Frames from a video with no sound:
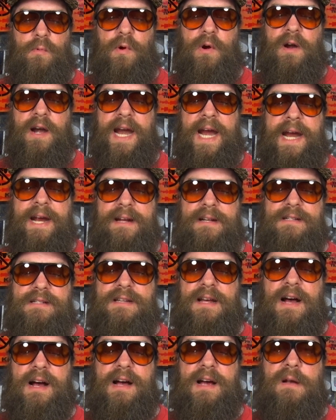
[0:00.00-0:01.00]
were
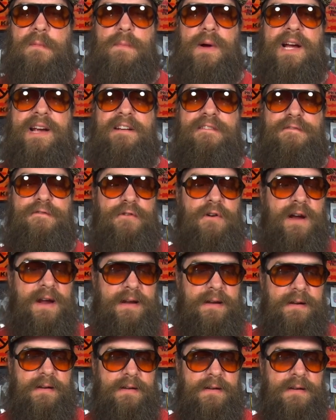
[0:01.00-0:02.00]
hand-tied by a
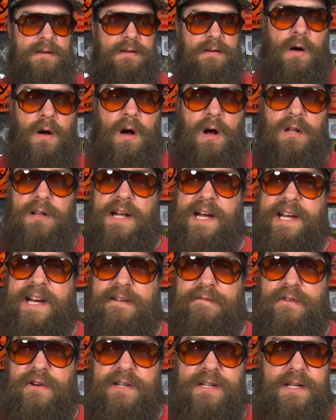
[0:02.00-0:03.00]
friend. All I
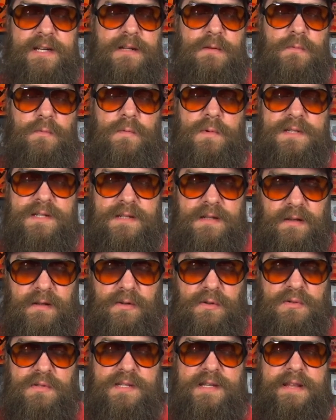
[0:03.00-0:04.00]
ever did was
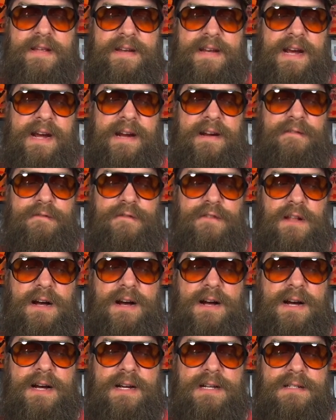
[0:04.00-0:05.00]
lose the dang
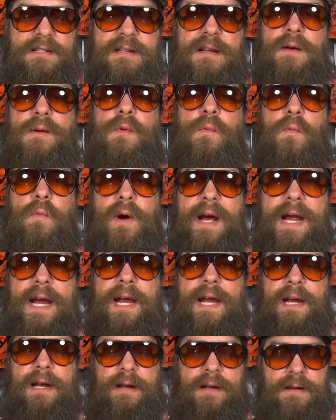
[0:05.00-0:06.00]
flies.
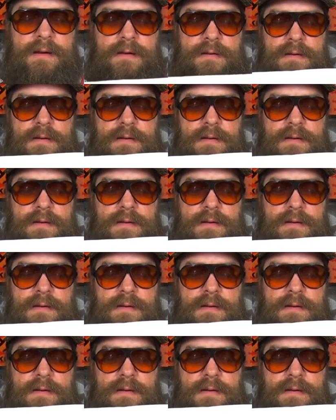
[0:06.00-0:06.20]
Wayne.